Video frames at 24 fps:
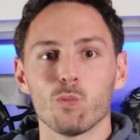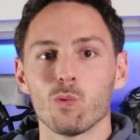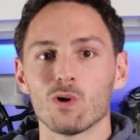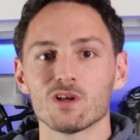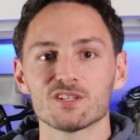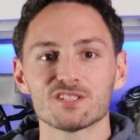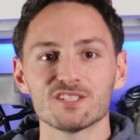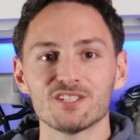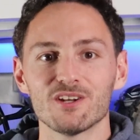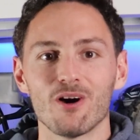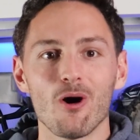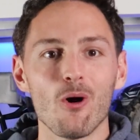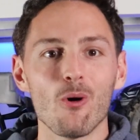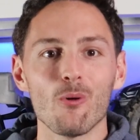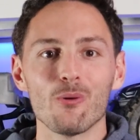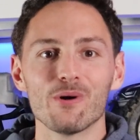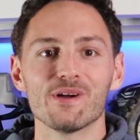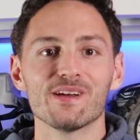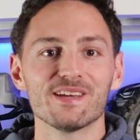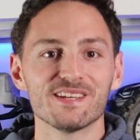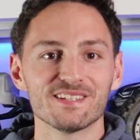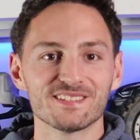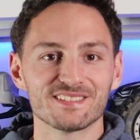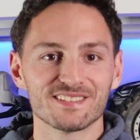It wasn't
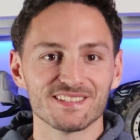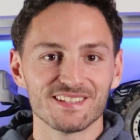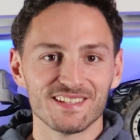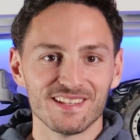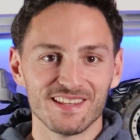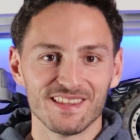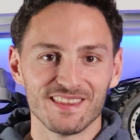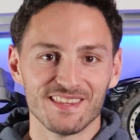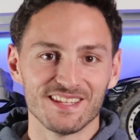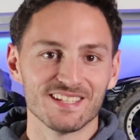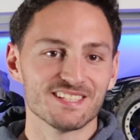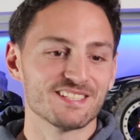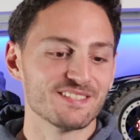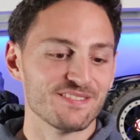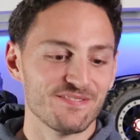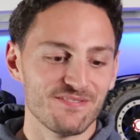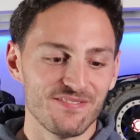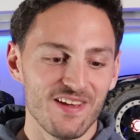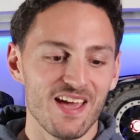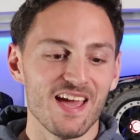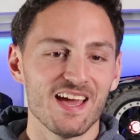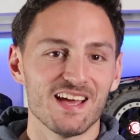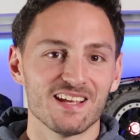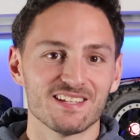always this
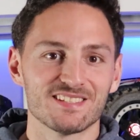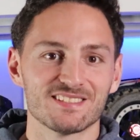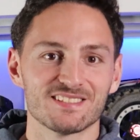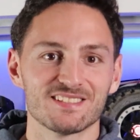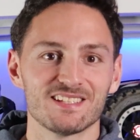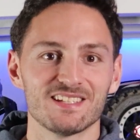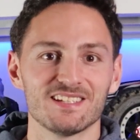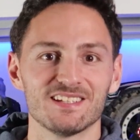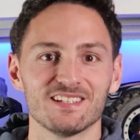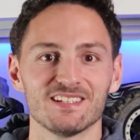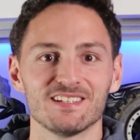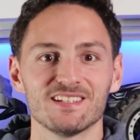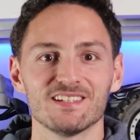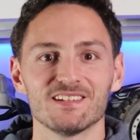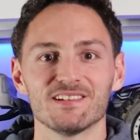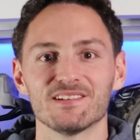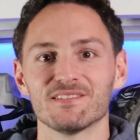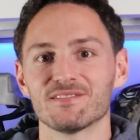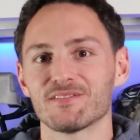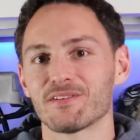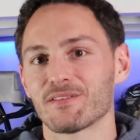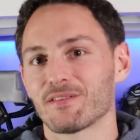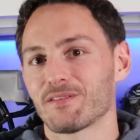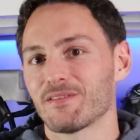fast.
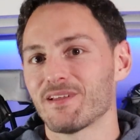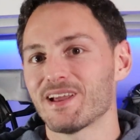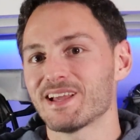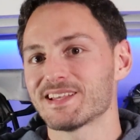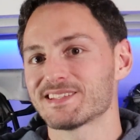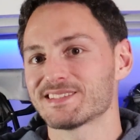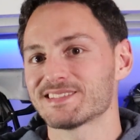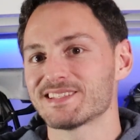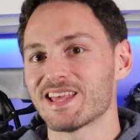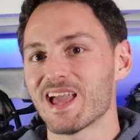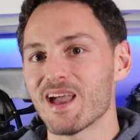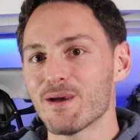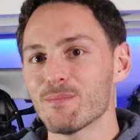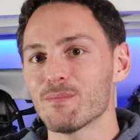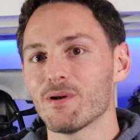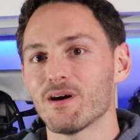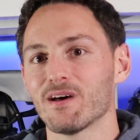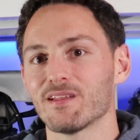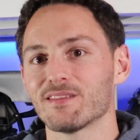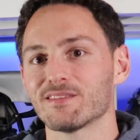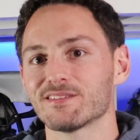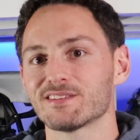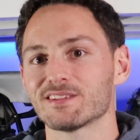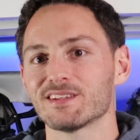For the last ten
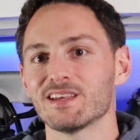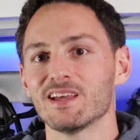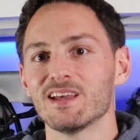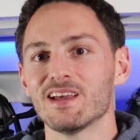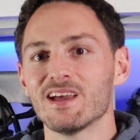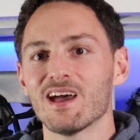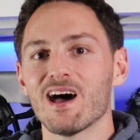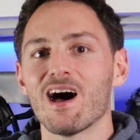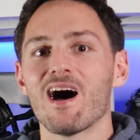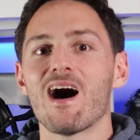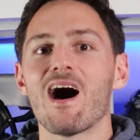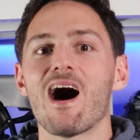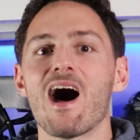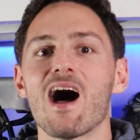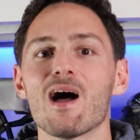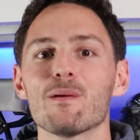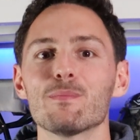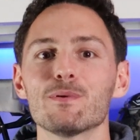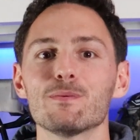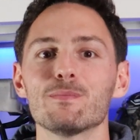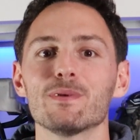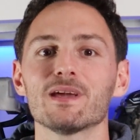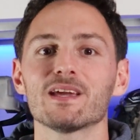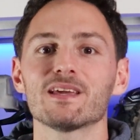months,
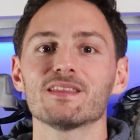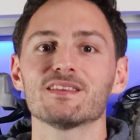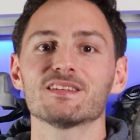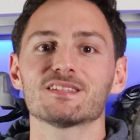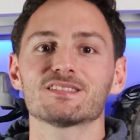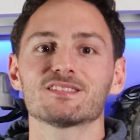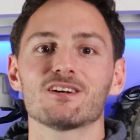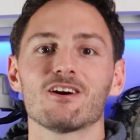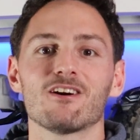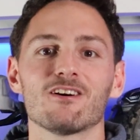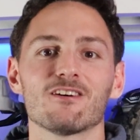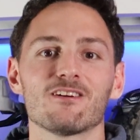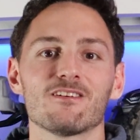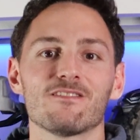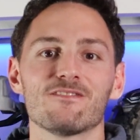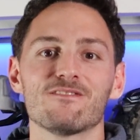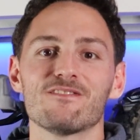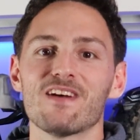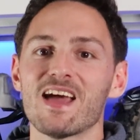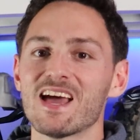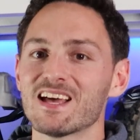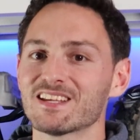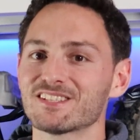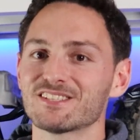I've been making this car
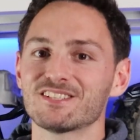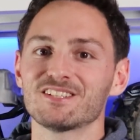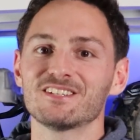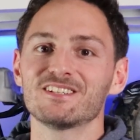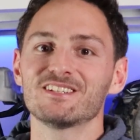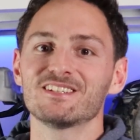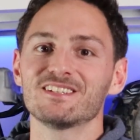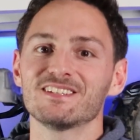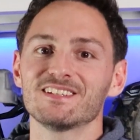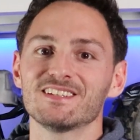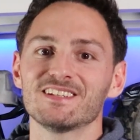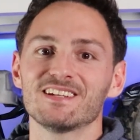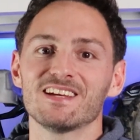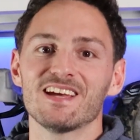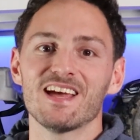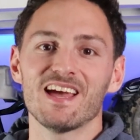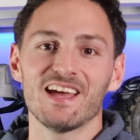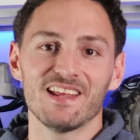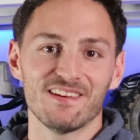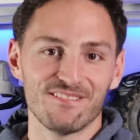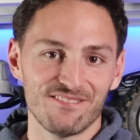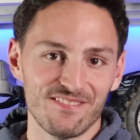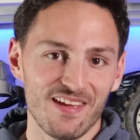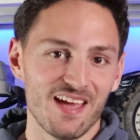faster
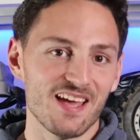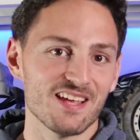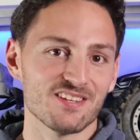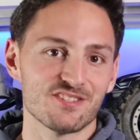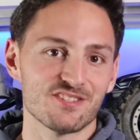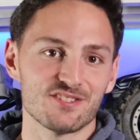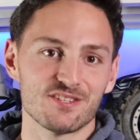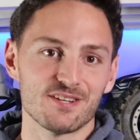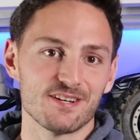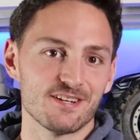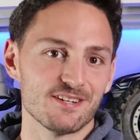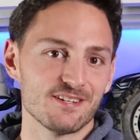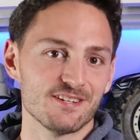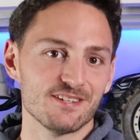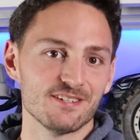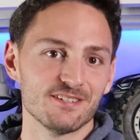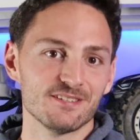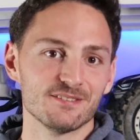and faster.